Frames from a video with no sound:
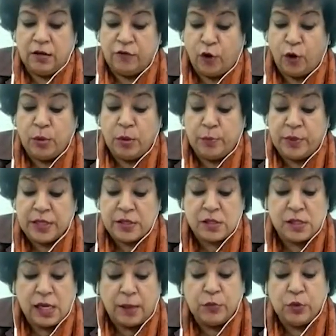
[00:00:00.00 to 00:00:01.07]
former
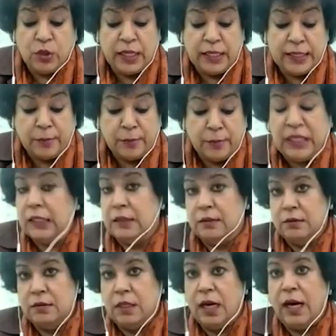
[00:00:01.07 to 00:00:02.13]
President Abdullah Yamin.
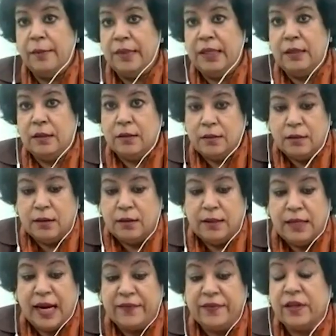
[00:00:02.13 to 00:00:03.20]
I mean,
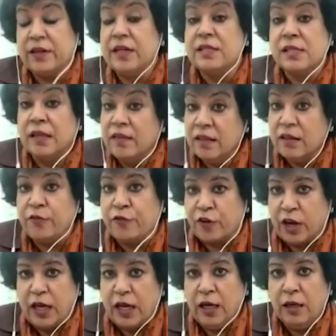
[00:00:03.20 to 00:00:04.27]
neither is in the
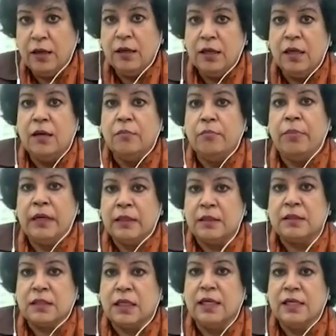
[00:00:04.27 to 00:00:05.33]
fray,
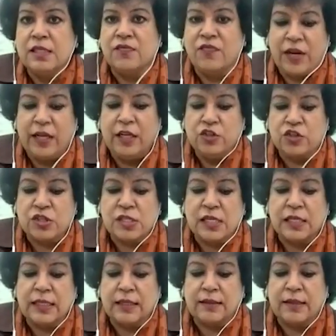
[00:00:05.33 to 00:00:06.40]
but it's very
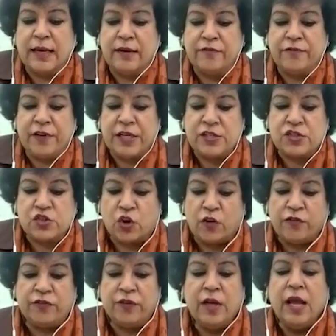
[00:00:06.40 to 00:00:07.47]
interesting that they have faced
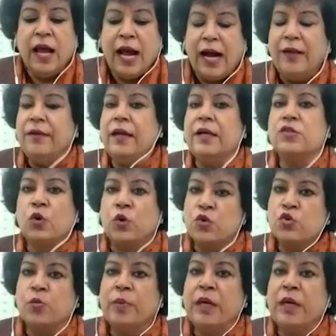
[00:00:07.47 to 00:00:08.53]
off. And it's
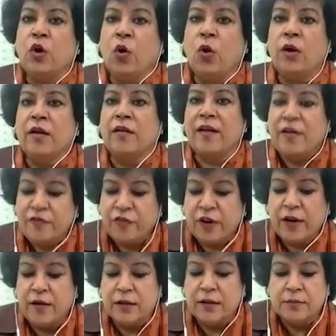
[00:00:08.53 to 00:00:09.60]
also being called a
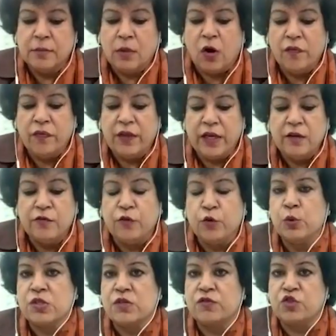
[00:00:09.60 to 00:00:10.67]
referendum on the
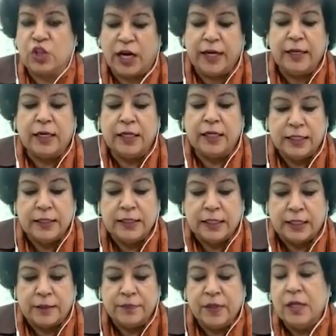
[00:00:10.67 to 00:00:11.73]
influence of China in
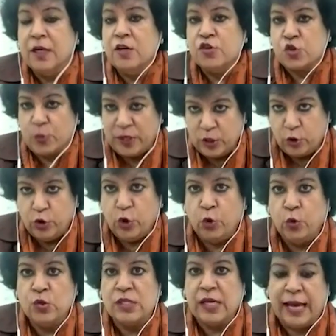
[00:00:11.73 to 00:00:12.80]
India. So we don't know
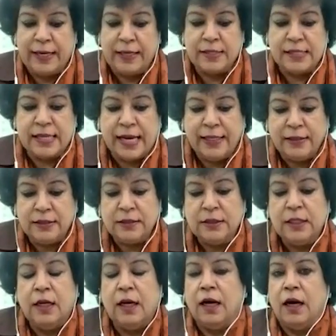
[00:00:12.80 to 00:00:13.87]
who's ahead as yet,
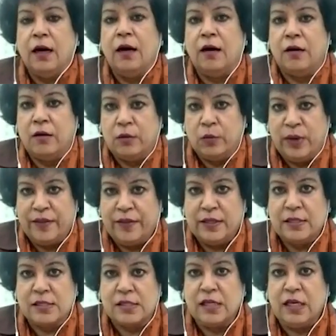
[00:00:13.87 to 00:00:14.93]
whether
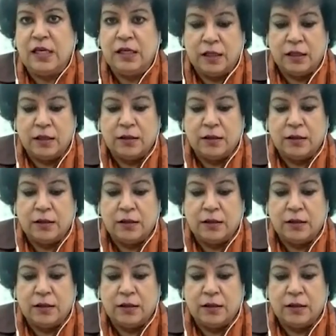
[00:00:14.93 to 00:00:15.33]
it's the